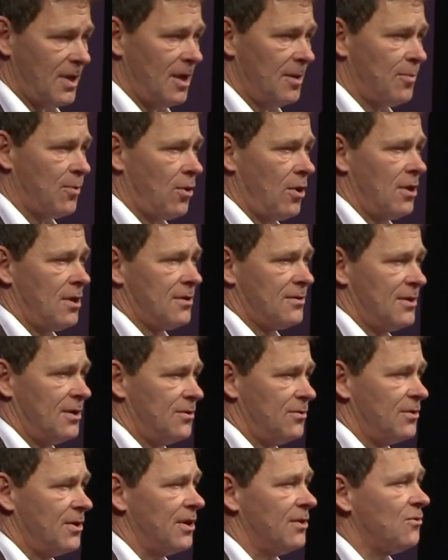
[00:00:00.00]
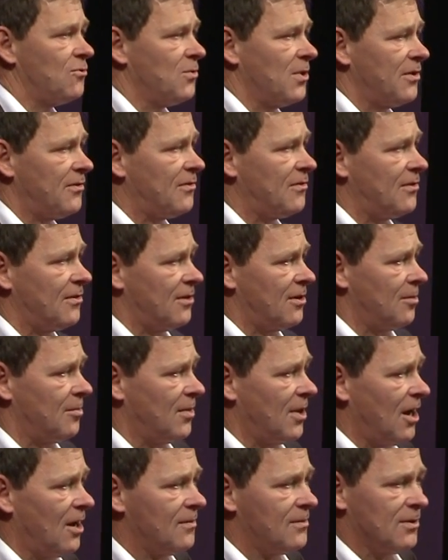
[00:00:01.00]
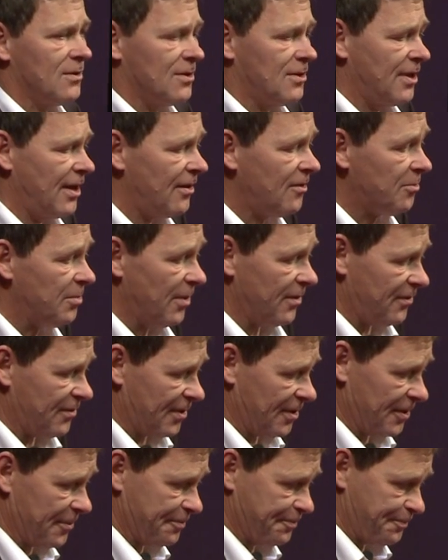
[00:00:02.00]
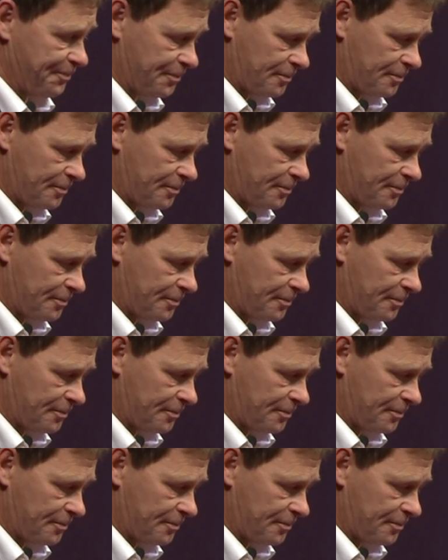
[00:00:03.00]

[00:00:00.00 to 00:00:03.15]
a, product that you can trust um, after the test, basically.